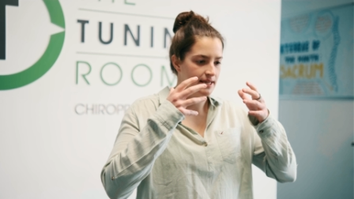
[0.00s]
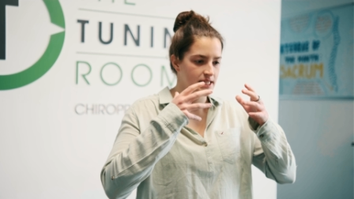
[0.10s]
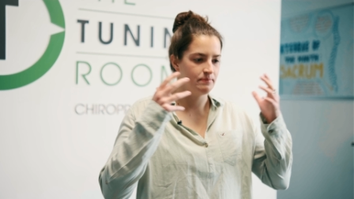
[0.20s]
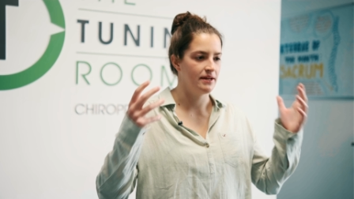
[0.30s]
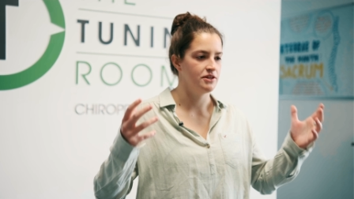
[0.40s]

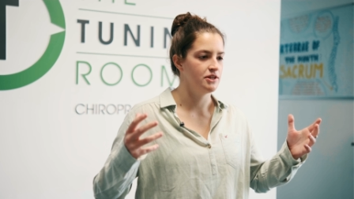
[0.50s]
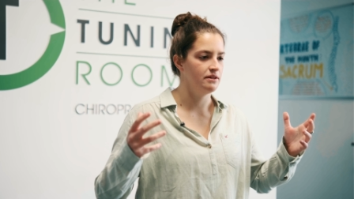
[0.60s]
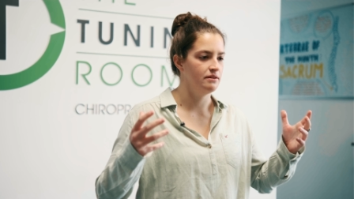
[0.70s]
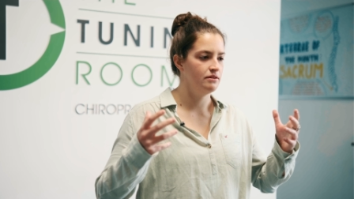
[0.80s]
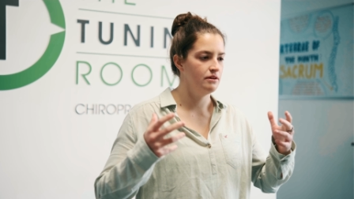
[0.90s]

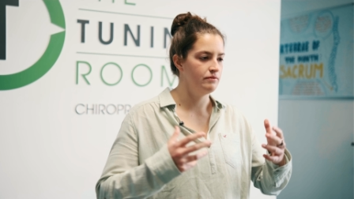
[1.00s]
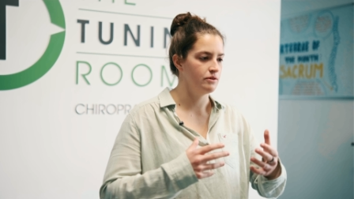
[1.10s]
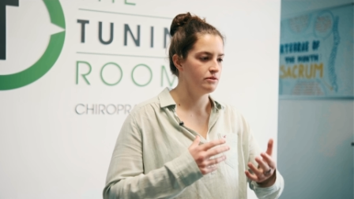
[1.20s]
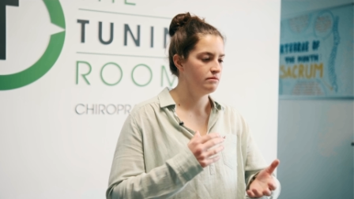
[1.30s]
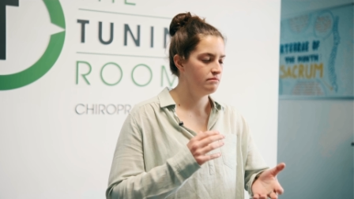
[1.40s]
expansion of
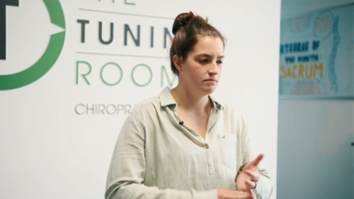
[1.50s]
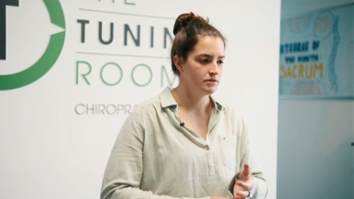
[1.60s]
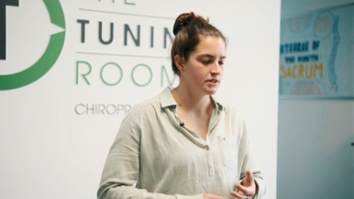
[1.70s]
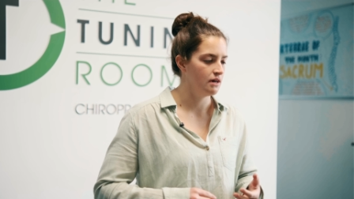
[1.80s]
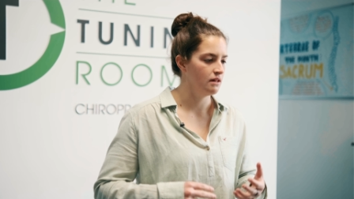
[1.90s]
your
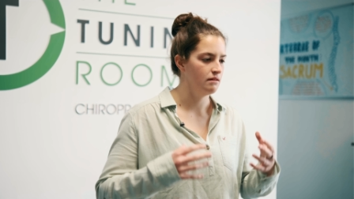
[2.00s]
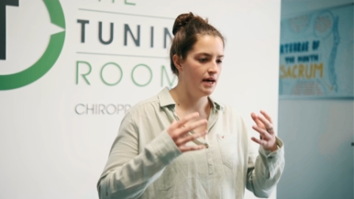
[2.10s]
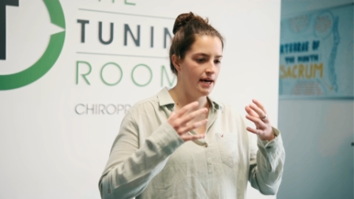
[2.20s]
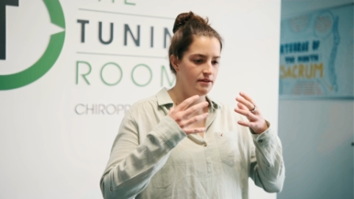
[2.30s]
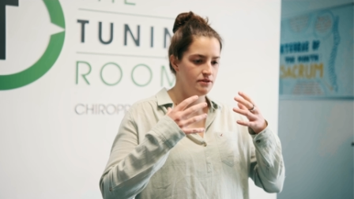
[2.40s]
skull
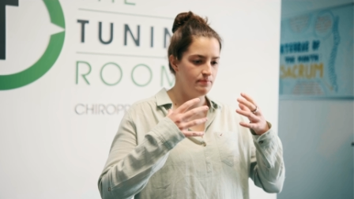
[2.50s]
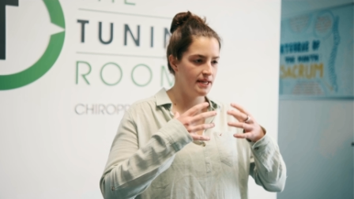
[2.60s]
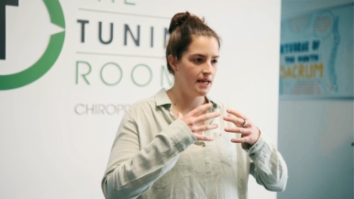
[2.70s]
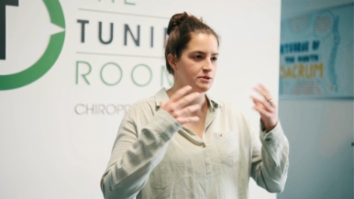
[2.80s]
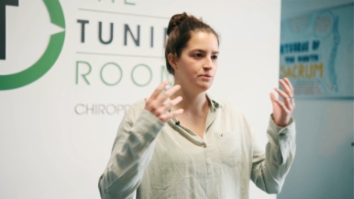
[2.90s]
and being
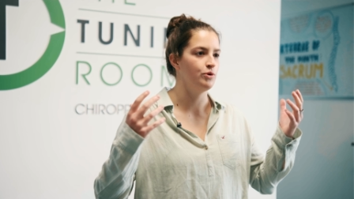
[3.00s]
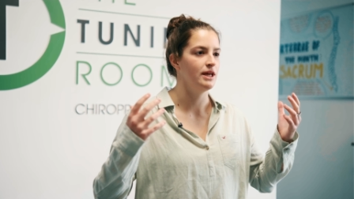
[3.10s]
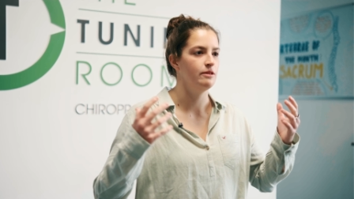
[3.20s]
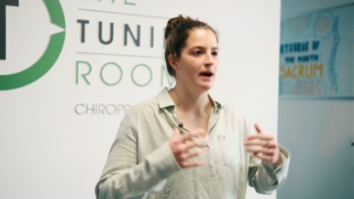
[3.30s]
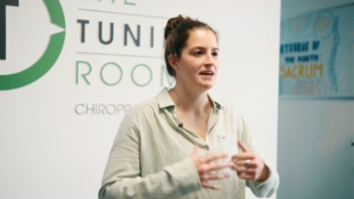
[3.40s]
able to breathe
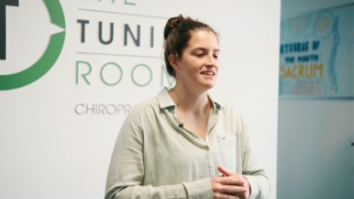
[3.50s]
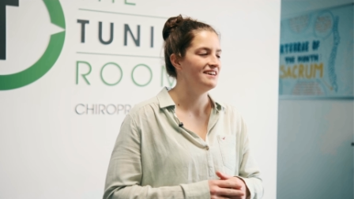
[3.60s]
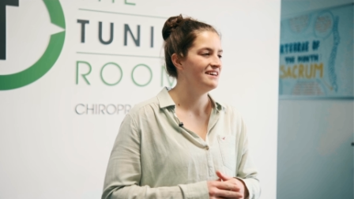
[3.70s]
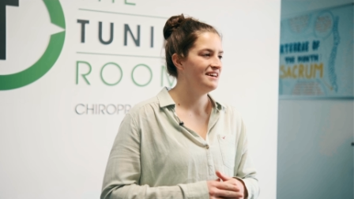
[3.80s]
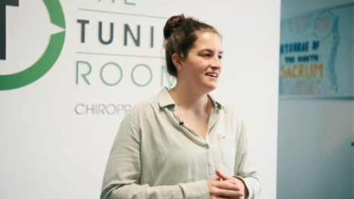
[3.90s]
better.
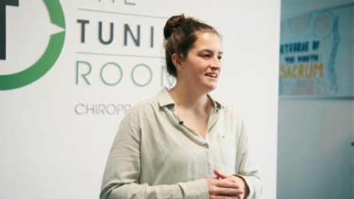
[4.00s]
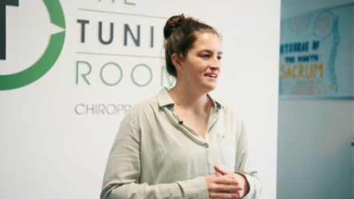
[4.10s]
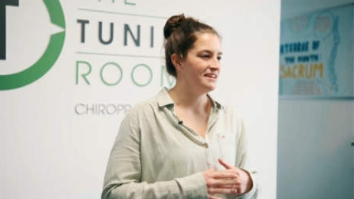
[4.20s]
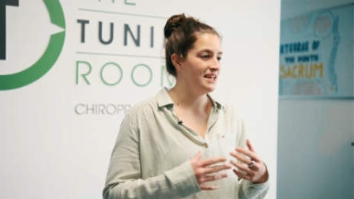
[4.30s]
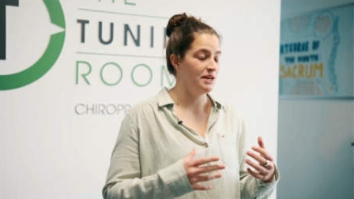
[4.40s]

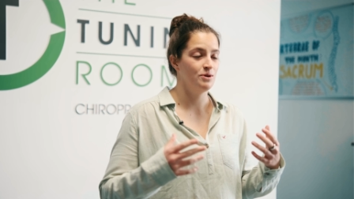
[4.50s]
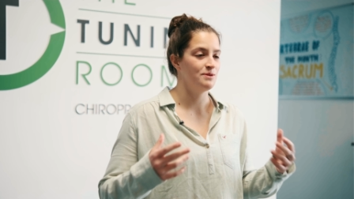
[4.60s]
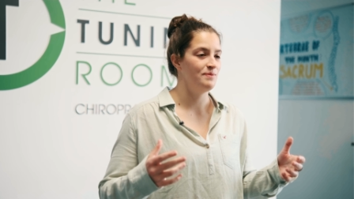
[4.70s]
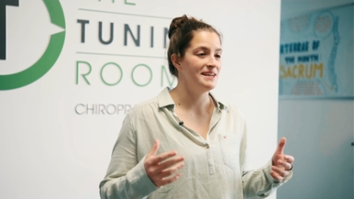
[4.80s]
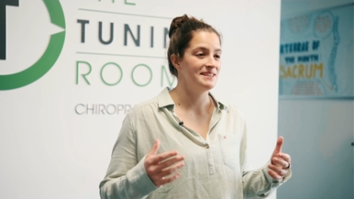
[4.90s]
And it was
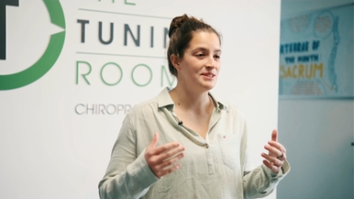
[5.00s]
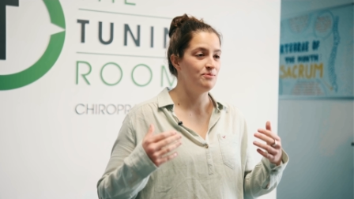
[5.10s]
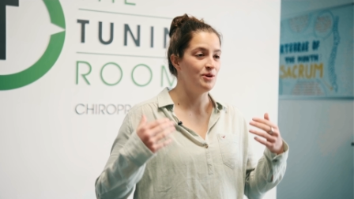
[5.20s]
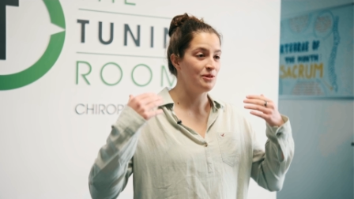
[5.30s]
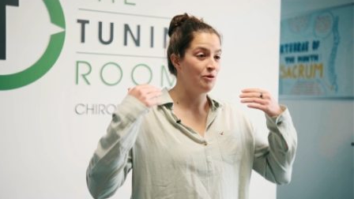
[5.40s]
amazing to
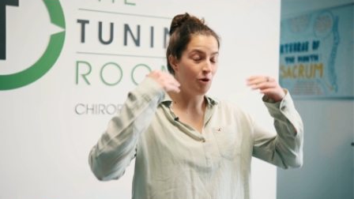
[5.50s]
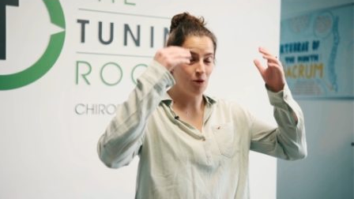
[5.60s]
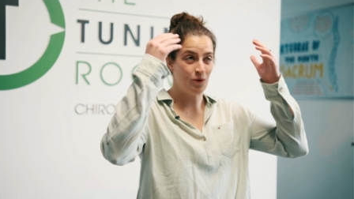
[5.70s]
breathe all the